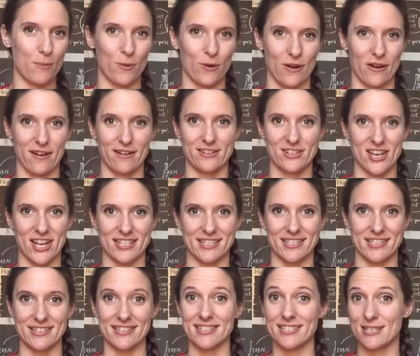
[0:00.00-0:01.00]
more
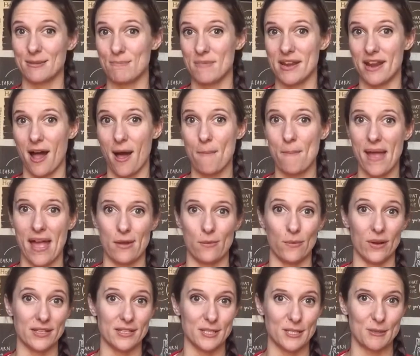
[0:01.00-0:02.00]
chances to meet up and
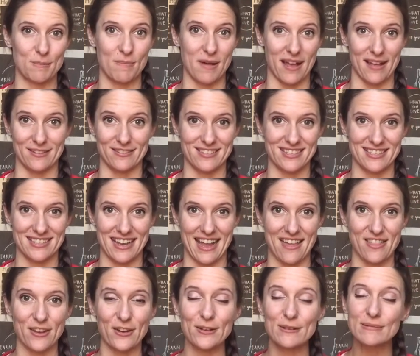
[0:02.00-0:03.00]
run some miles
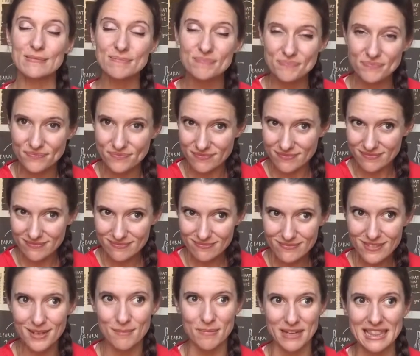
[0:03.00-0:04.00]
together.
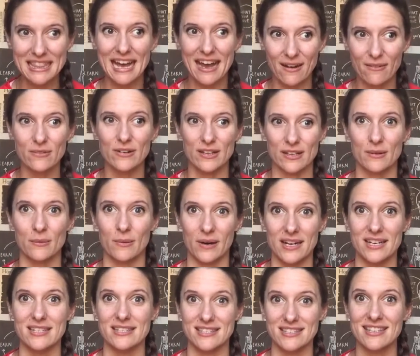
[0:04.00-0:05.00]
But that really
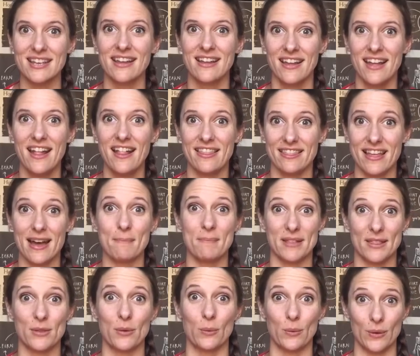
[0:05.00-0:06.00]
was, that
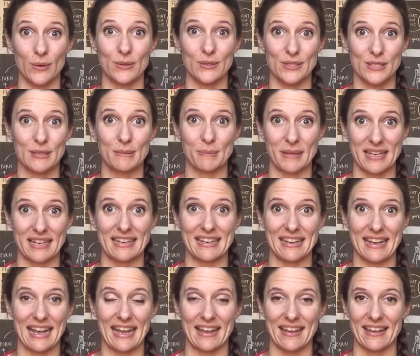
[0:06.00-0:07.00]
meant the world to
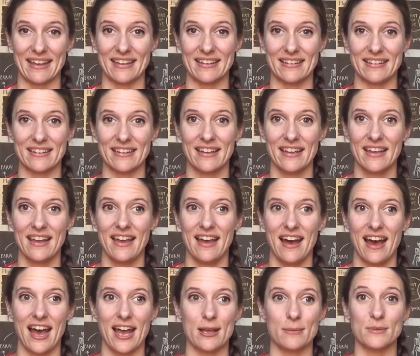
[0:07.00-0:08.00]
me, and
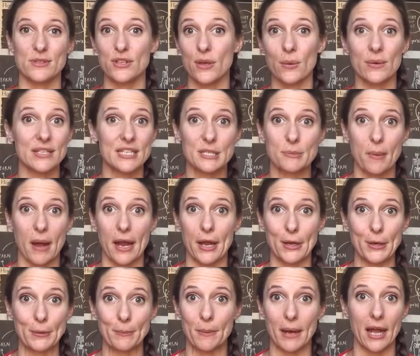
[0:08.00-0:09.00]
I am so
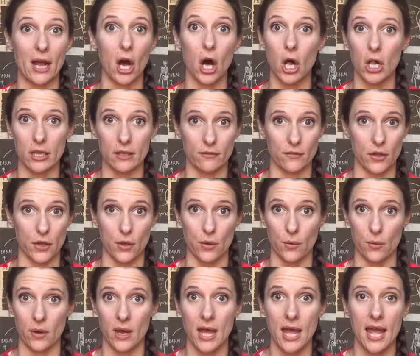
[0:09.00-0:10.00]
inspired by all of
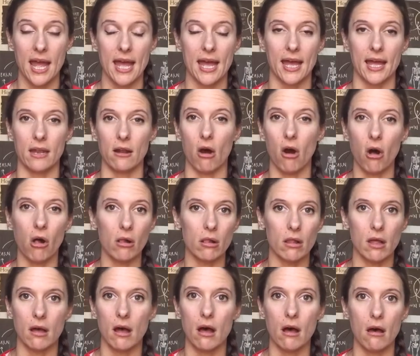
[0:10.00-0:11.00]
you and
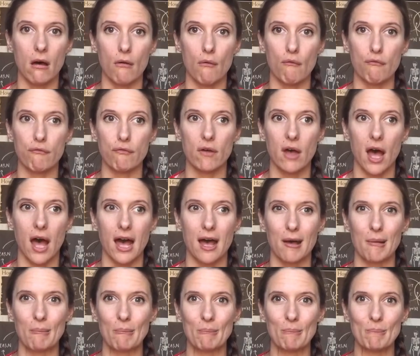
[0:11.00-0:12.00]
all of
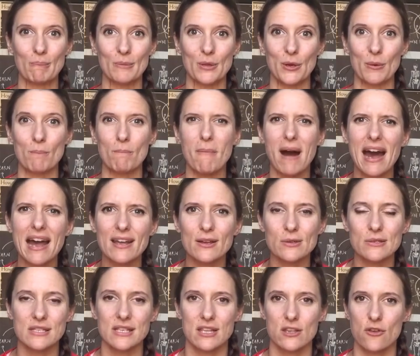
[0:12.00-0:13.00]
um, your
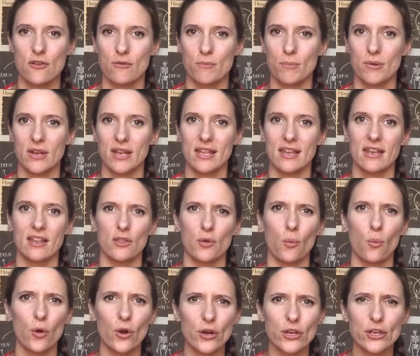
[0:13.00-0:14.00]
miles that you have put in and
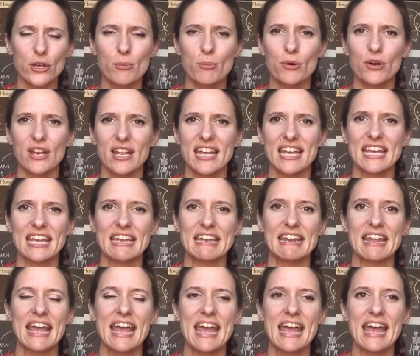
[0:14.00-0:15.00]
the work you put
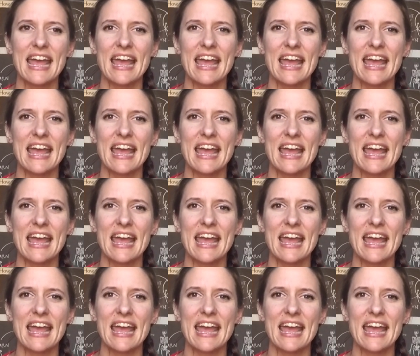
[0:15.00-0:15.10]
in.